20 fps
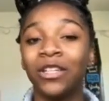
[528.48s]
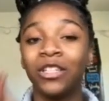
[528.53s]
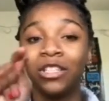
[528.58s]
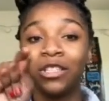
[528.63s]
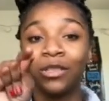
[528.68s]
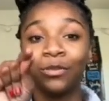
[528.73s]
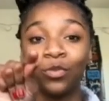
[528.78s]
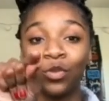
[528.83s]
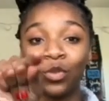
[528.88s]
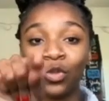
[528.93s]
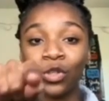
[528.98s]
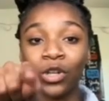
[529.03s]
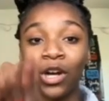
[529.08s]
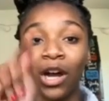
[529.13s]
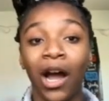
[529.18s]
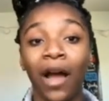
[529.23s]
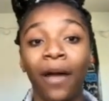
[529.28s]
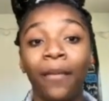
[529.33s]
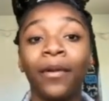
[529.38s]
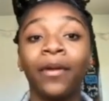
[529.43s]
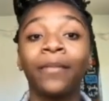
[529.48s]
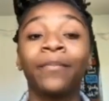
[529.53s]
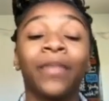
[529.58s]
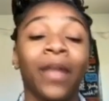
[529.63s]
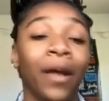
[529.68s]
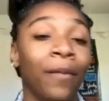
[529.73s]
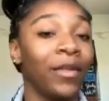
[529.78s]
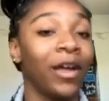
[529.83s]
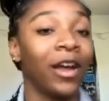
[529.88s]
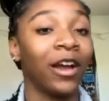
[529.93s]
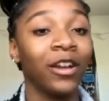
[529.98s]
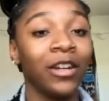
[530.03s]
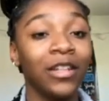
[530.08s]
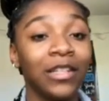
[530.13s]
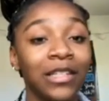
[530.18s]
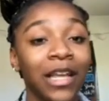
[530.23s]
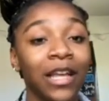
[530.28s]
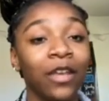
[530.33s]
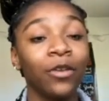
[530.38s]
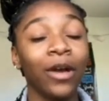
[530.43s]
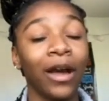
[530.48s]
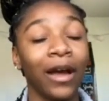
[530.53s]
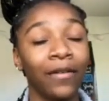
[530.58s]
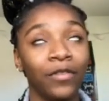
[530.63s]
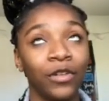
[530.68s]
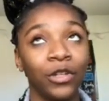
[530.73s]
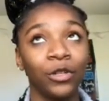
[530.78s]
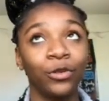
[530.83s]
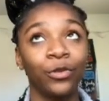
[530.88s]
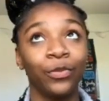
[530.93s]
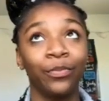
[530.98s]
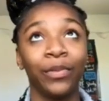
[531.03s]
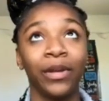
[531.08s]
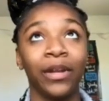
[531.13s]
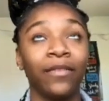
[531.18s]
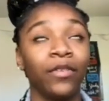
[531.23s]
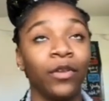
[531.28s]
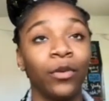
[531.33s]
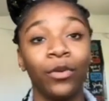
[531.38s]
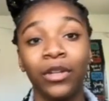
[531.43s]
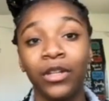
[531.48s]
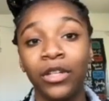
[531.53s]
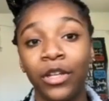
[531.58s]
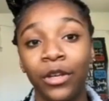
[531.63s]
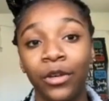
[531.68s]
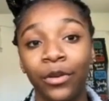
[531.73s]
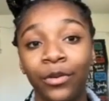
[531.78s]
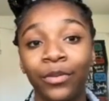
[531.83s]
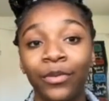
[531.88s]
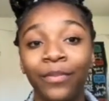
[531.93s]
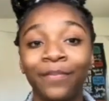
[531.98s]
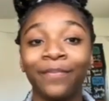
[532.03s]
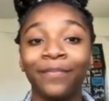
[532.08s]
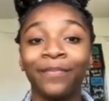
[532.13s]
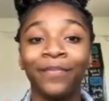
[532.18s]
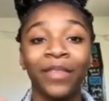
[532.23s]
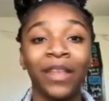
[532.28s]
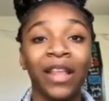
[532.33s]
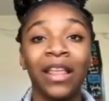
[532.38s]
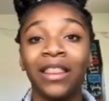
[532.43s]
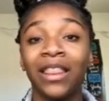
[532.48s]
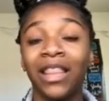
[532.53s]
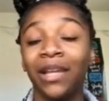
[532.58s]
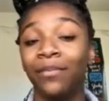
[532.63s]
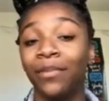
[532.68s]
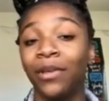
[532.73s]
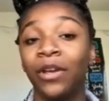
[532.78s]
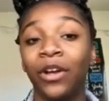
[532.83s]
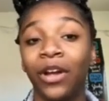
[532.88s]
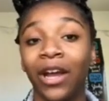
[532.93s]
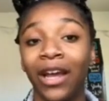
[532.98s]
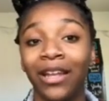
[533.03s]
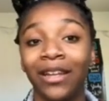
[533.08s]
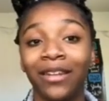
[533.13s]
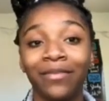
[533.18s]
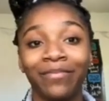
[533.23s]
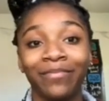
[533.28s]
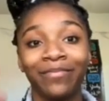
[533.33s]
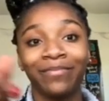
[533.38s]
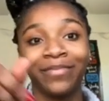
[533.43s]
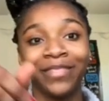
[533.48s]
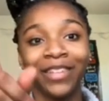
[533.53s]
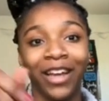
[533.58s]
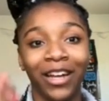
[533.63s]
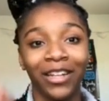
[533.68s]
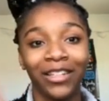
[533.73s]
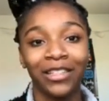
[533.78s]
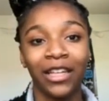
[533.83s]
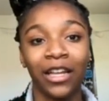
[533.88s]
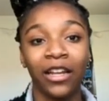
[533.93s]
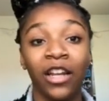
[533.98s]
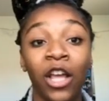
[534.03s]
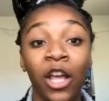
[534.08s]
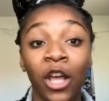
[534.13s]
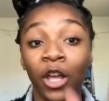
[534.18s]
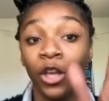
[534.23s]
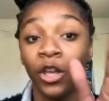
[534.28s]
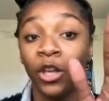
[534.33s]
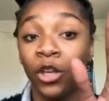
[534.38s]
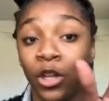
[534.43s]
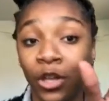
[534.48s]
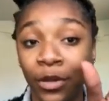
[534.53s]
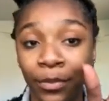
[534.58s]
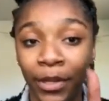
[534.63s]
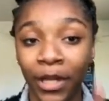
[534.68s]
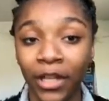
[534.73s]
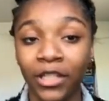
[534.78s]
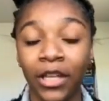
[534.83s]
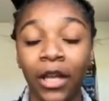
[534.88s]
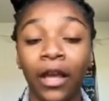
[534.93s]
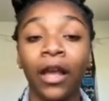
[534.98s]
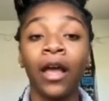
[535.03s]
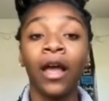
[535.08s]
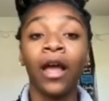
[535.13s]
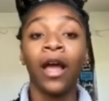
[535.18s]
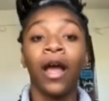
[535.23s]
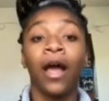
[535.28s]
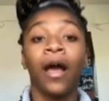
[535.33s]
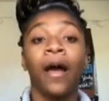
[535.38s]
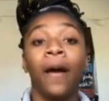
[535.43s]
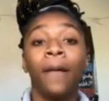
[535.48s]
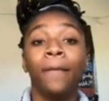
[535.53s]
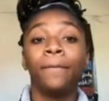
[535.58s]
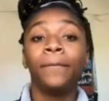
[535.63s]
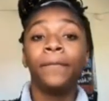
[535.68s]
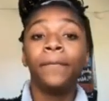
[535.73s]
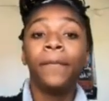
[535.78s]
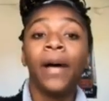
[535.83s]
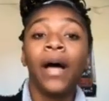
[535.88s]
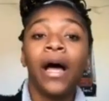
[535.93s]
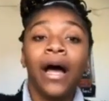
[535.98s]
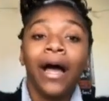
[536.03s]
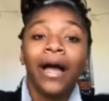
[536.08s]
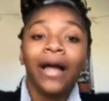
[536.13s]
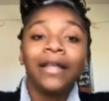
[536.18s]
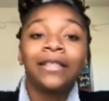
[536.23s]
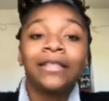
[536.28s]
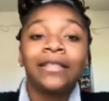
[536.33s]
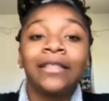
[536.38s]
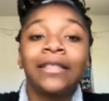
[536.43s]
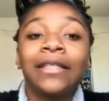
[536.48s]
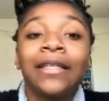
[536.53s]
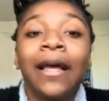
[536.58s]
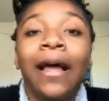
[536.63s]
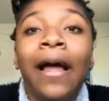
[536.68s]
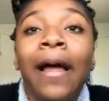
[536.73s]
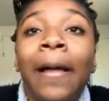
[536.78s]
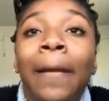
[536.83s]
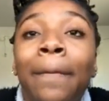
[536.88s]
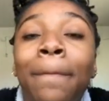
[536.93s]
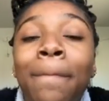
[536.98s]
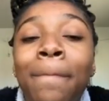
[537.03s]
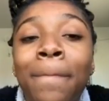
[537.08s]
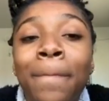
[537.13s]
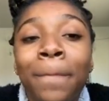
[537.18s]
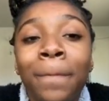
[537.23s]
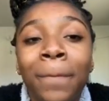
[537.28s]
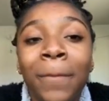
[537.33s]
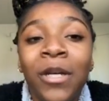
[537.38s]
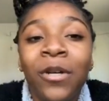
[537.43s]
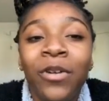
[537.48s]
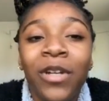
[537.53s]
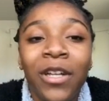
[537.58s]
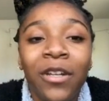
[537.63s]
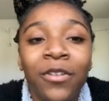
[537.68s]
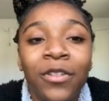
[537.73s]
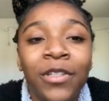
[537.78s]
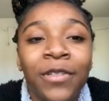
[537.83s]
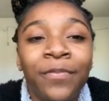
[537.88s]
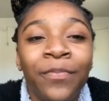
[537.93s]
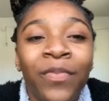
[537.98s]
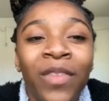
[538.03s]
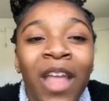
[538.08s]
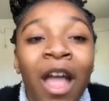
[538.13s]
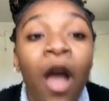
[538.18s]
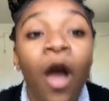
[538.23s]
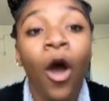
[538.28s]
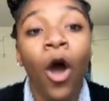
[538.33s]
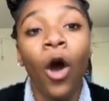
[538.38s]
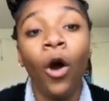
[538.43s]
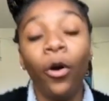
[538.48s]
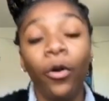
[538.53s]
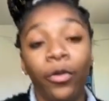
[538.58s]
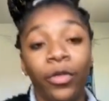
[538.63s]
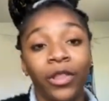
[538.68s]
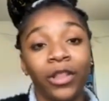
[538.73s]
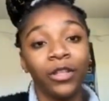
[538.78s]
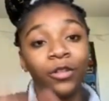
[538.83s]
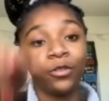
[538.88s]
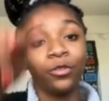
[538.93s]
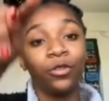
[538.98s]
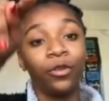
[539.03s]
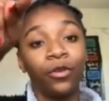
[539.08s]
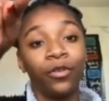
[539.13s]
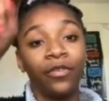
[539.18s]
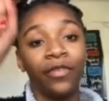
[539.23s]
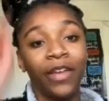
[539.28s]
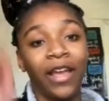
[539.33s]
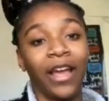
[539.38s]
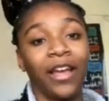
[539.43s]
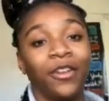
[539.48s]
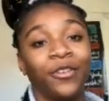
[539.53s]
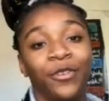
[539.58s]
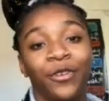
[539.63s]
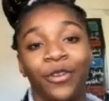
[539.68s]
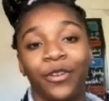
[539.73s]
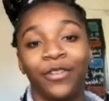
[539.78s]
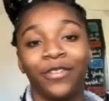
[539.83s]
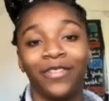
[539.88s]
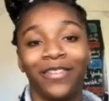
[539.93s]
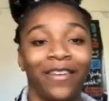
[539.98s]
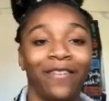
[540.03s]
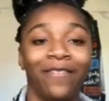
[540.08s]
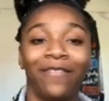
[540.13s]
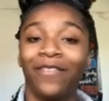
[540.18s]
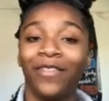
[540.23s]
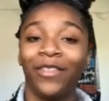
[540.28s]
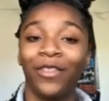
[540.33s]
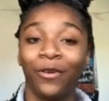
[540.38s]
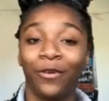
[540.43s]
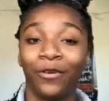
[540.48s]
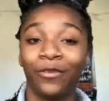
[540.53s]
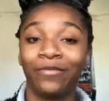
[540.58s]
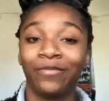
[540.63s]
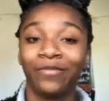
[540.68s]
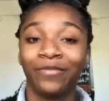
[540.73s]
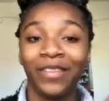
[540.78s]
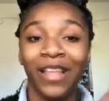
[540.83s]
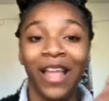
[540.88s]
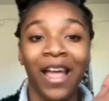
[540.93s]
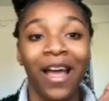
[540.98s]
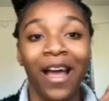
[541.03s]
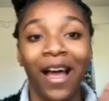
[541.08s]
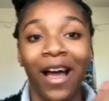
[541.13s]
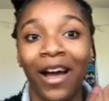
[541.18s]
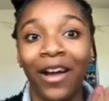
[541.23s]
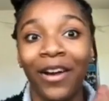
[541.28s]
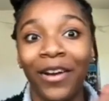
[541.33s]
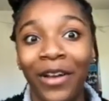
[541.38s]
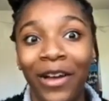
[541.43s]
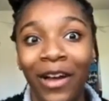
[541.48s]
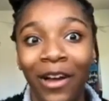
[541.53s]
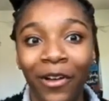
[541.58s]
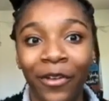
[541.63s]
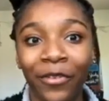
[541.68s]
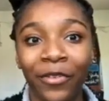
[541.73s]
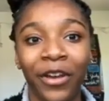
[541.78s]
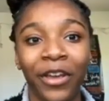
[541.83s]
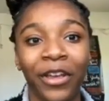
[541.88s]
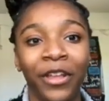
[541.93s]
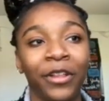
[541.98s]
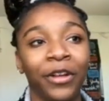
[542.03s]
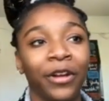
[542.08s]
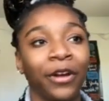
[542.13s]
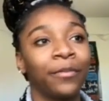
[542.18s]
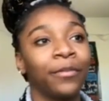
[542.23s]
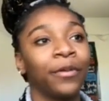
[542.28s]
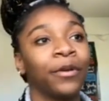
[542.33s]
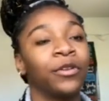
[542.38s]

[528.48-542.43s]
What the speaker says: Subscribe. I'm not gonna say you have to, but if you want to, that'd be great. Godsend, you're a blessing. But what else? Oh, the little notification, even though I don't know how regular I'll